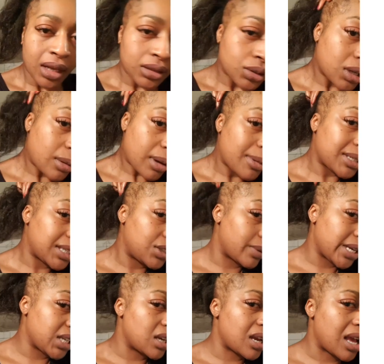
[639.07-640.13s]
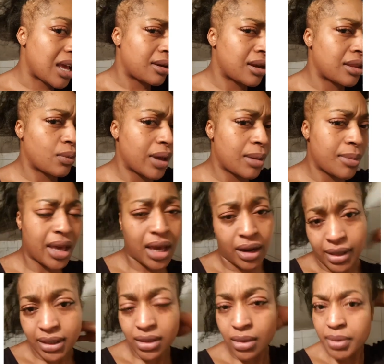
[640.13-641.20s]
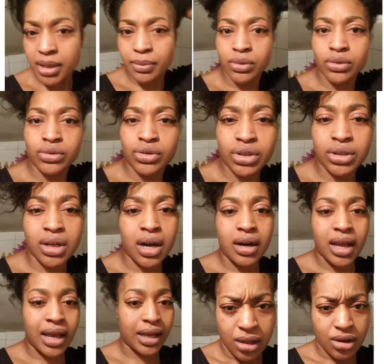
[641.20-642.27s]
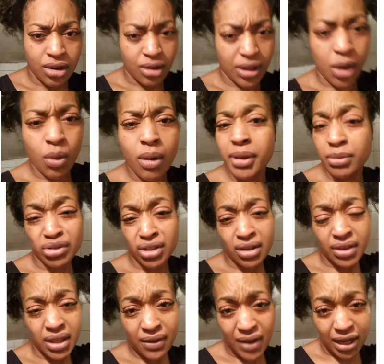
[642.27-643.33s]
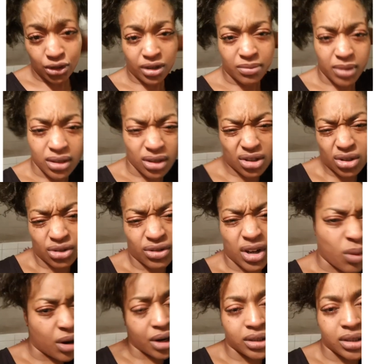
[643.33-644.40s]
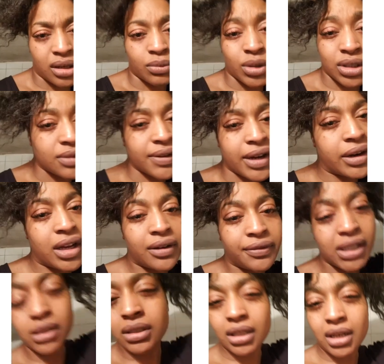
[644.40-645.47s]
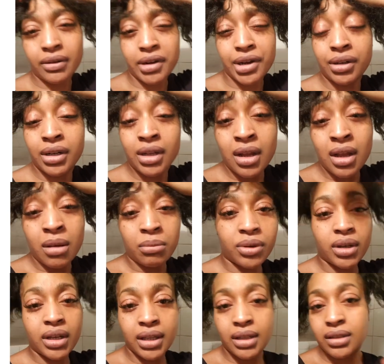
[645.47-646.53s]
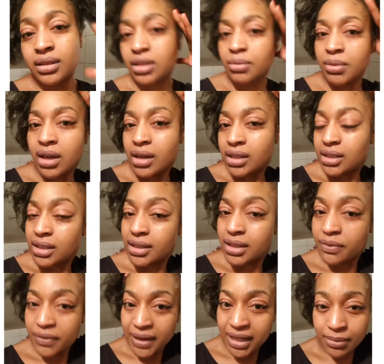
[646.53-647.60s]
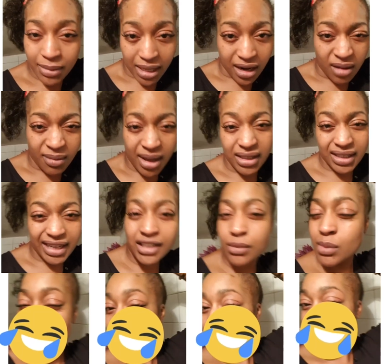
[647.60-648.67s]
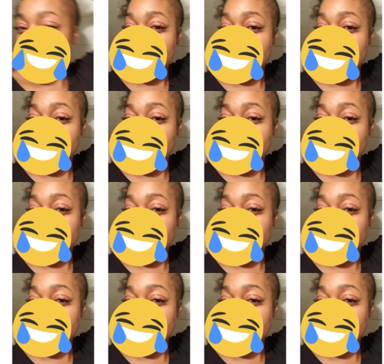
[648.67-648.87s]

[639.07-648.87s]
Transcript: about my situation and the way my hair is, some people just aren't, you know, they don't want people to know that they've had treatments or surgery or whatnot done, which is fair enough, each to their own. But to be honest, it doesn't faze me, and I'm at a stage in my life